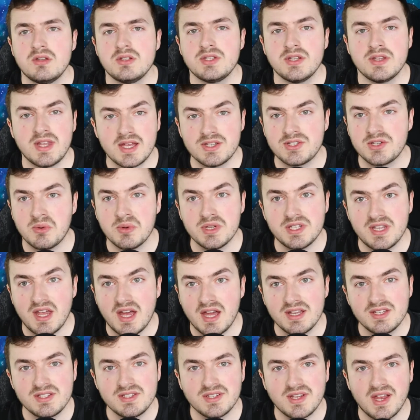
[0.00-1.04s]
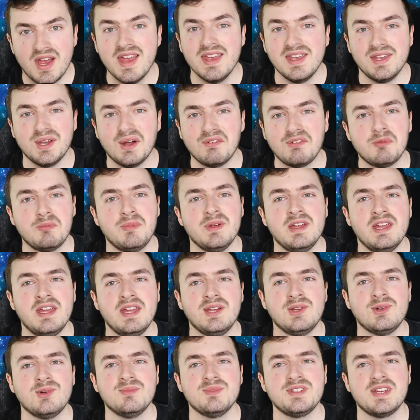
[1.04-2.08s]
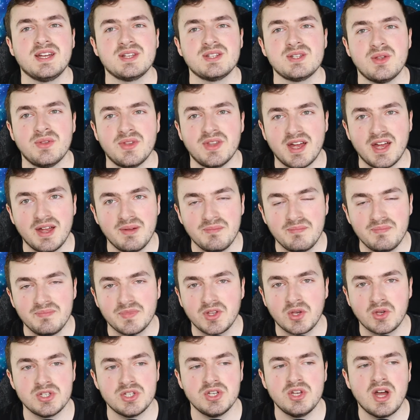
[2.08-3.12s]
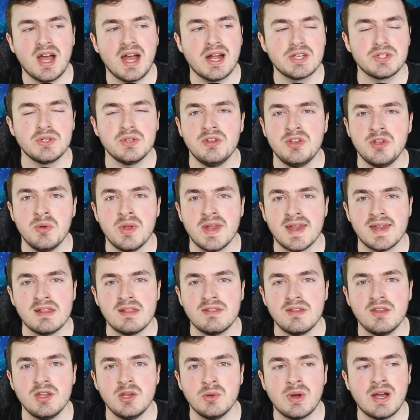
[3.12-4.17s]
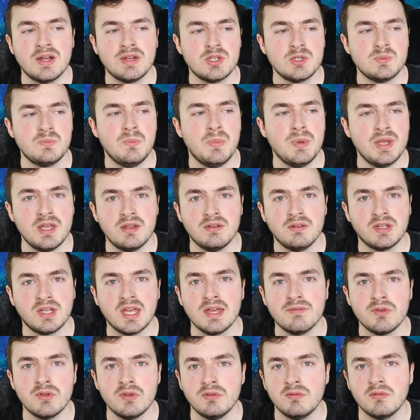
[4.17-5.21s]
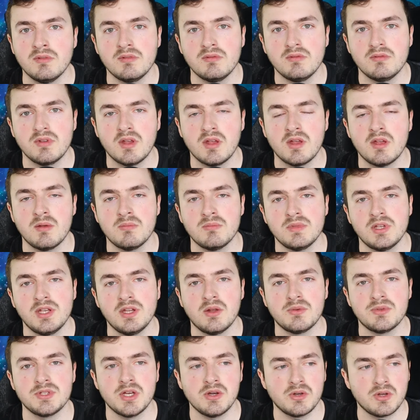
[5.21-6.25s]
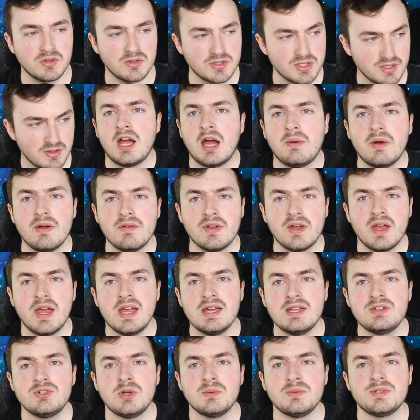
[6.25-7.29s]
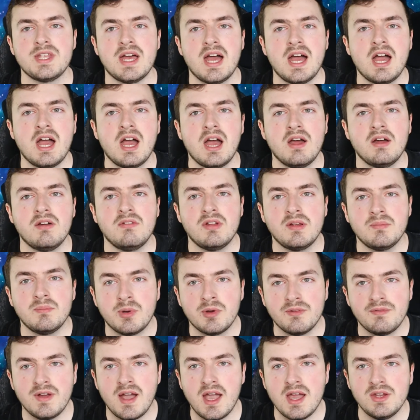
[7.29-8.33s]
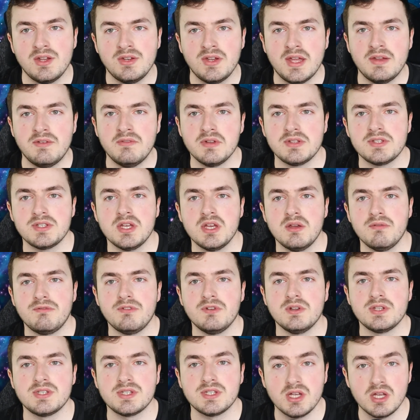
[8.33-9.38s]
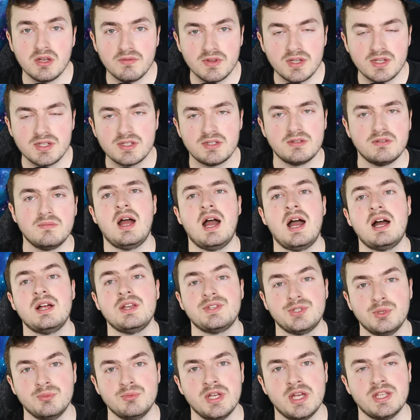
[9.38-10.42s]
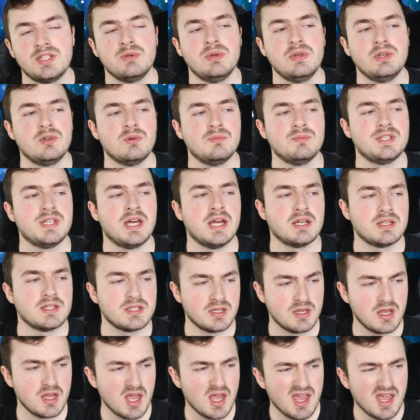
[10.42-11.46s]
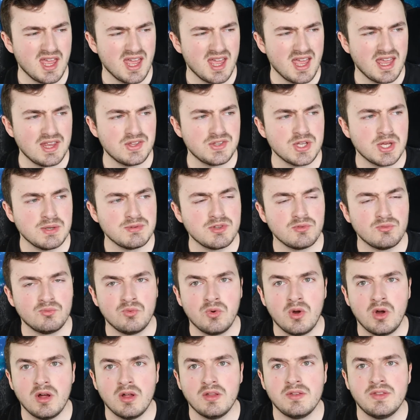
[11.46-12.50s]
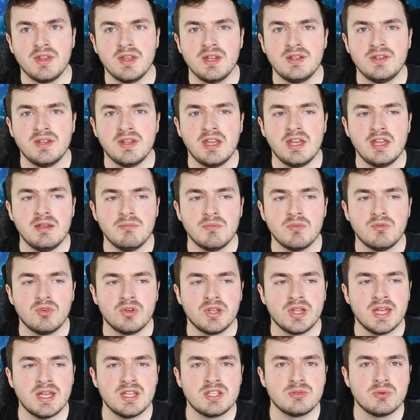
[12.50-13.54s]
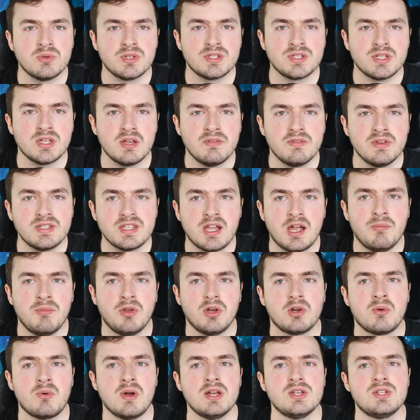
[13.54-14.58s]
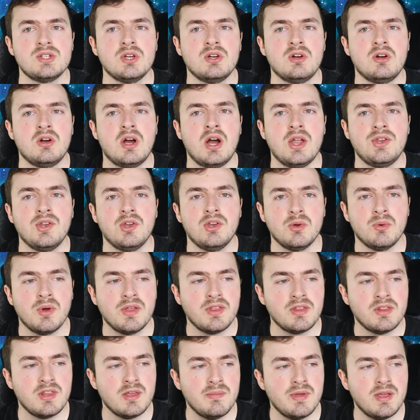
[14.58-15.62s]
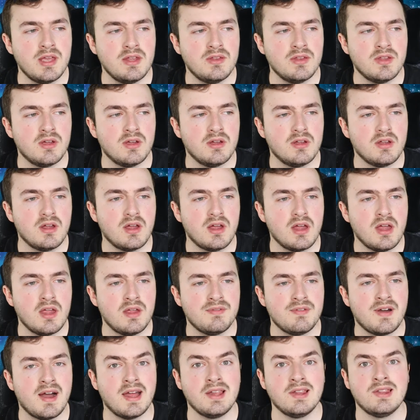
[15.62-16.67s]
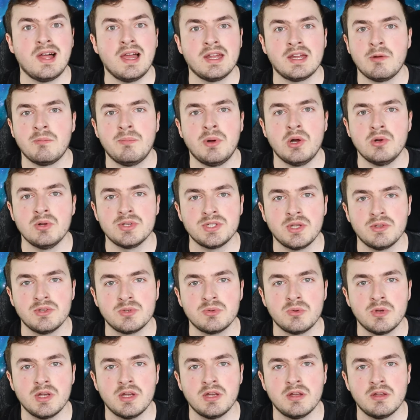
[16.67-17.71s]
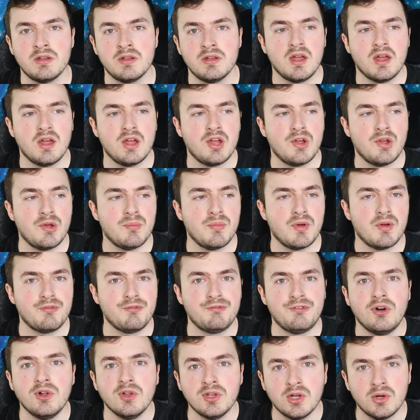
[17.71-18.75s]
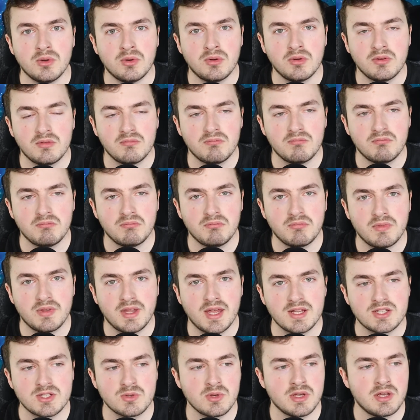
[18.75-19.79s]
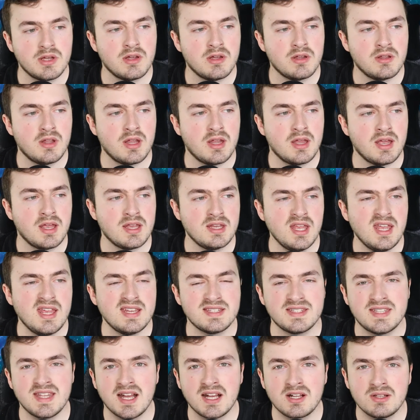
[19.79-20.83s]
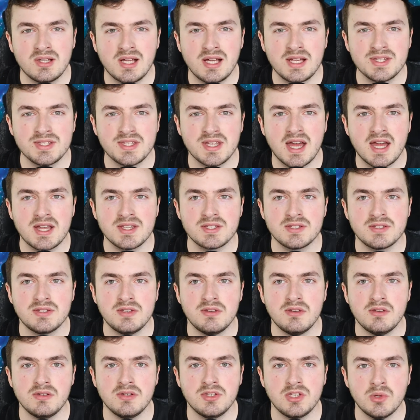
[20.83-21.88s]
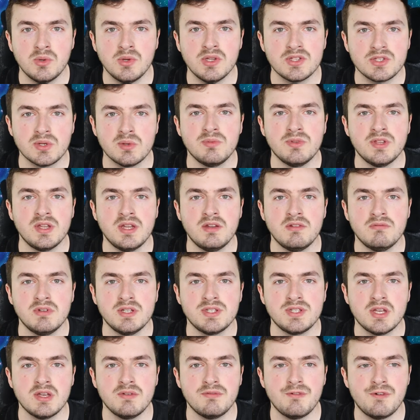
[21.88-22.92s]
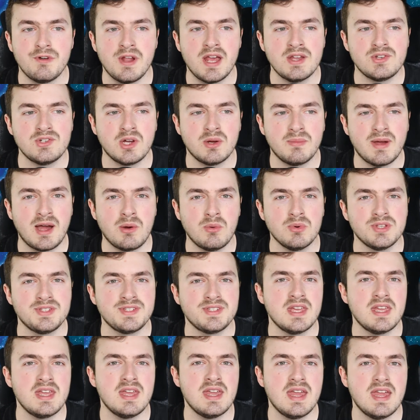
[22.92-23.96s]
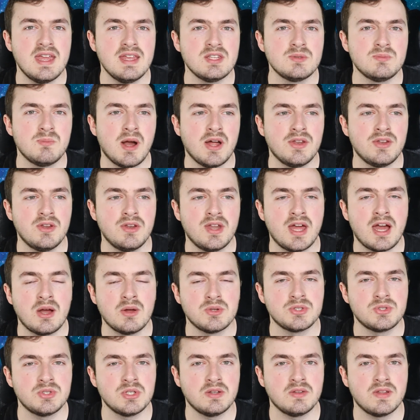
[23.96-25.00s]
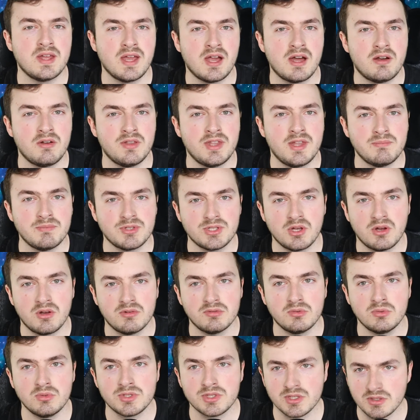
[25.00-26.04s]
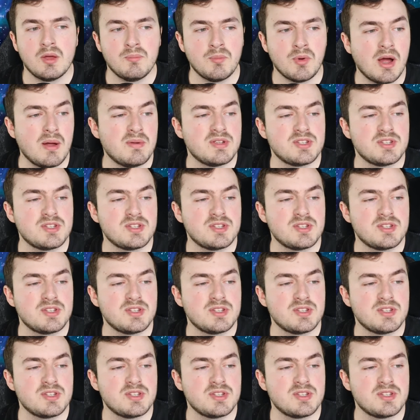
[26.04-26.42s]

So that's always nice. You don't have to pay income tax on that because you're not actually doing anything. You are just being given tokens. However, airdrops that are provided in return for a service are subject to income tax. In terms of what they deem related to a service, I'm not quite sure. I don't know whether they mean that if I like a post on Twitter, follow their Twitter, is that classed as doing something in return for an airdrop? I would say it is, but I don't know how strict they are on them sort of rules. But I